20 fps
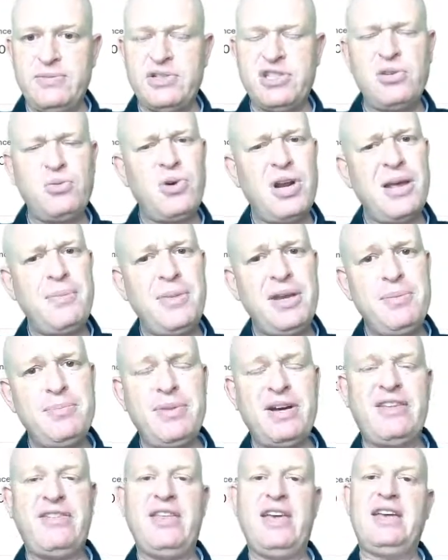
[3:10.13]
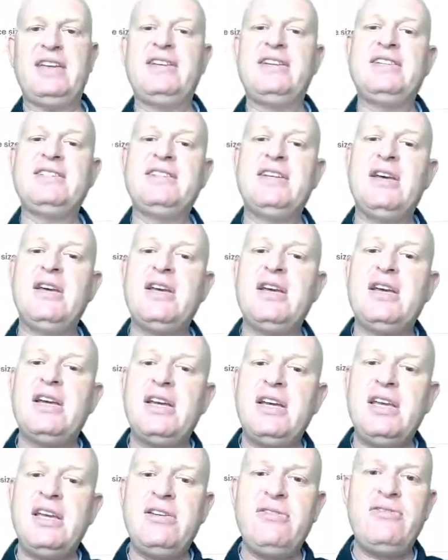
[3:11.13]
So what I mean by that is
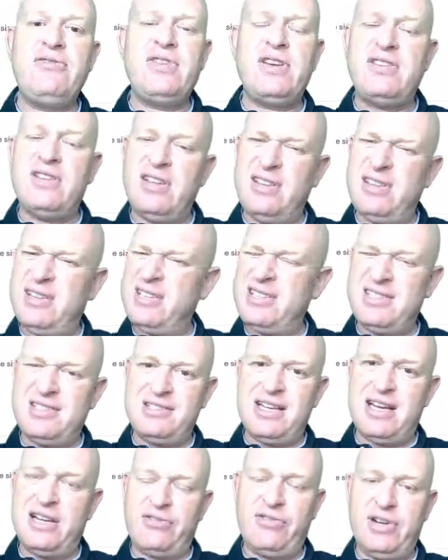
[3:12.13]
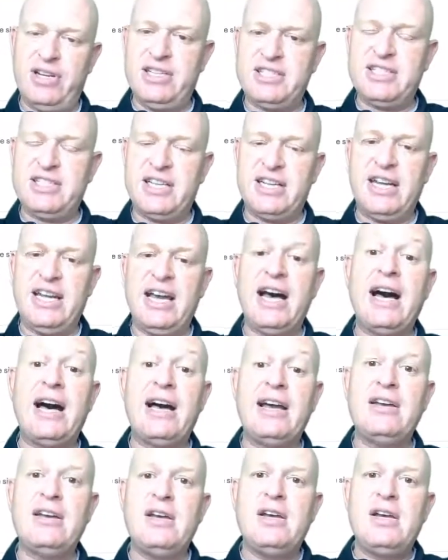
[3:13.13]
if, and this is unrealistically high,